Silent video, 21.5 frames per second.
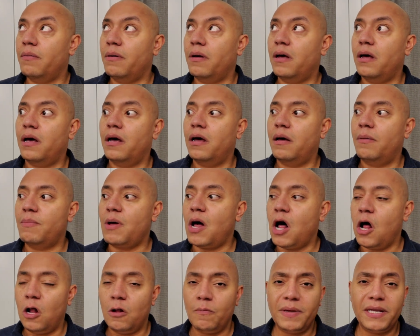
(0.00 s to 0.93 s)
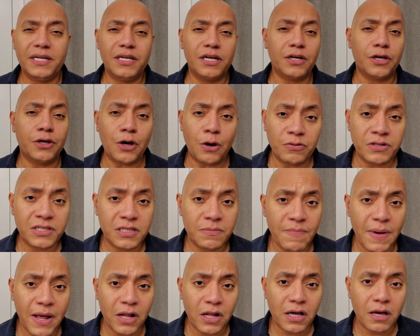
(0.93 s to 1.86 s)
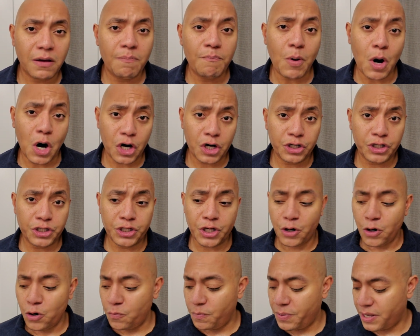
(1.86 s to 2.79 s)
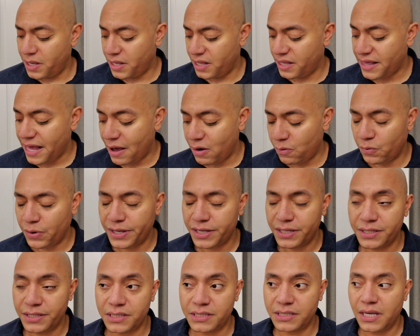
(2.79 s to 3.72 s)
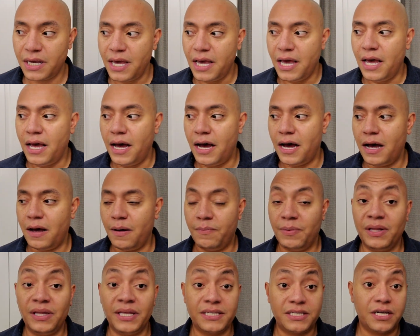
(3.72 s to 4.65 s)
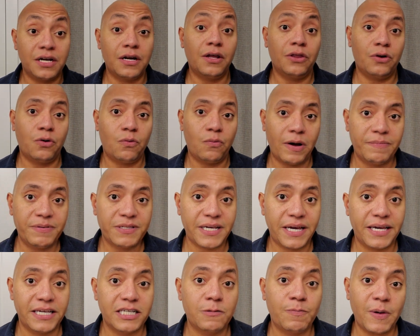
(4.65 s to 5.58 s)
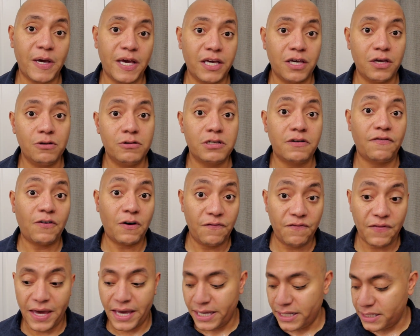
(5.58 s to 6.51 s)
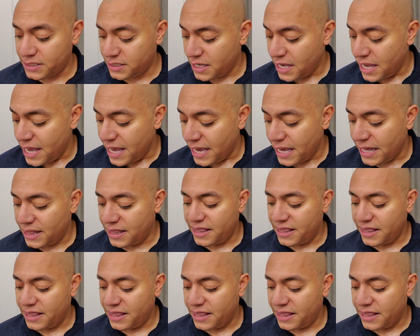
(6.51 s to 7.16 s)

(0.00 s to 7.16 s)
almond and goat's milk bar soap that was listed on their website as being used for face. And